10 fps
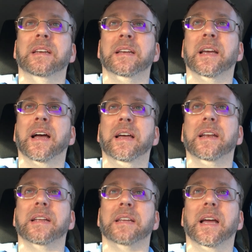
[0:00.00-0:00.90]
yeah,
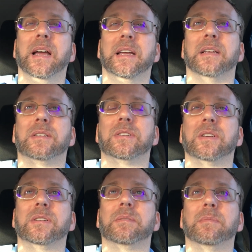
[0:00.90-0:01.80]
it's
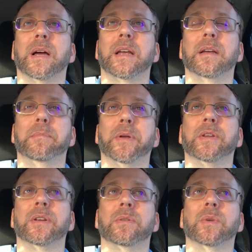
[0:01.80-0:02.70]
just my
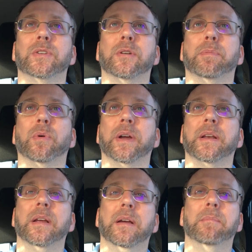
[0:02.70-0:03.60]
opinion. What's your
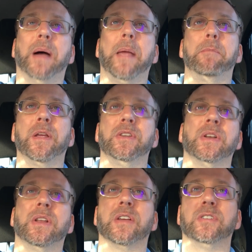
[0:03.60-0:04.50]
point? My
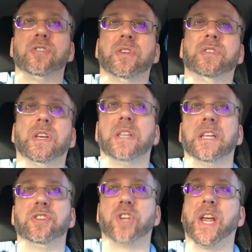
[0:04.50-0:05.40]
opinion doesn't just
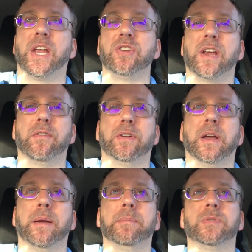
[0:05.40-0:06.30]
suddenly change every
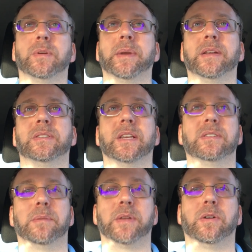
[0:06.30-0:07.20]
time somebody
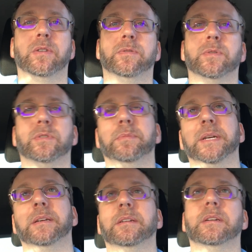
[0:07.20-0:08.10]
says something hurtful to me.